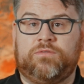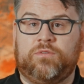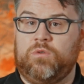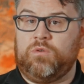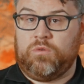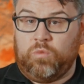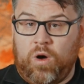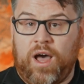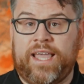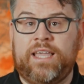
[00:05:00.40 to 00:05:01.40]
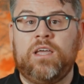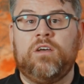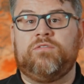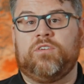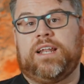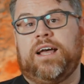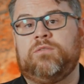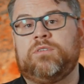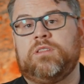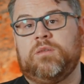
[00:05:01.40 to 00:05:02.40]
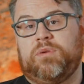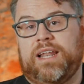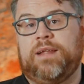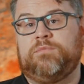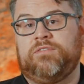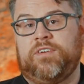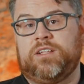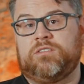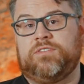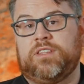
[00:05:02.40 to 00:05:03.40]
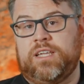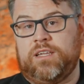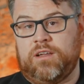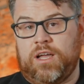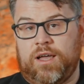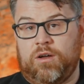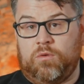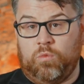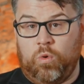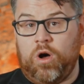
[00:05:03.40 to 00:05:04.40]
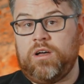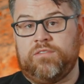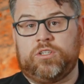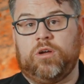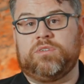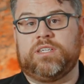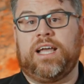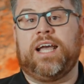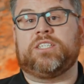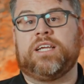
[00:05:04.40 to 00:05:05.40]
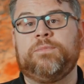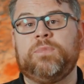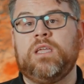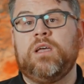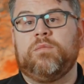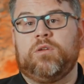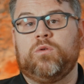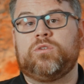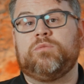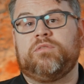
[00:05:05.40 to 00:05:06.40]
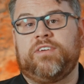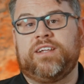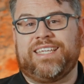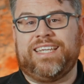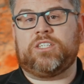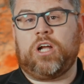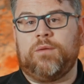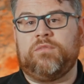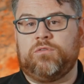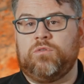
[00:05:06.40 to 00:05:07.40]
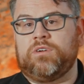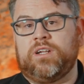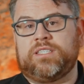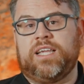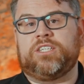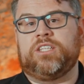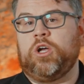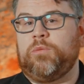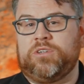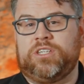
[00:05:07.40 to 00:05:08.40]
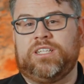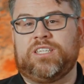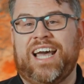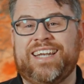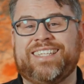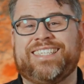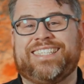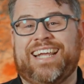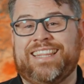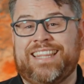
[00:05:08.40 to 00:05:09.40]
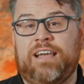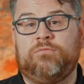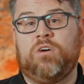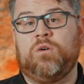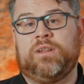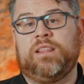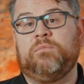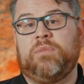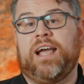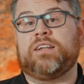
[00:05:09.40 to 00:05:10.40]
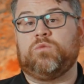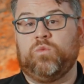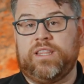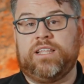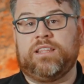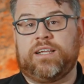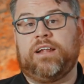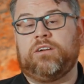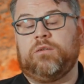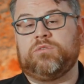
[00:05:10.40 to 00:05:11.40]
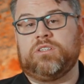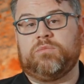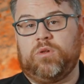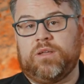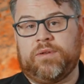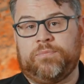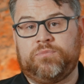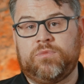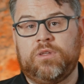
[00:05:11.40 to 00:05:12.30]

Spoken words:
for the why for cloud, the plan provides for the what of adopting Azure, but it also provides each arm of your organization the opportunity to understand their role and impact within the cloud adoption deployment.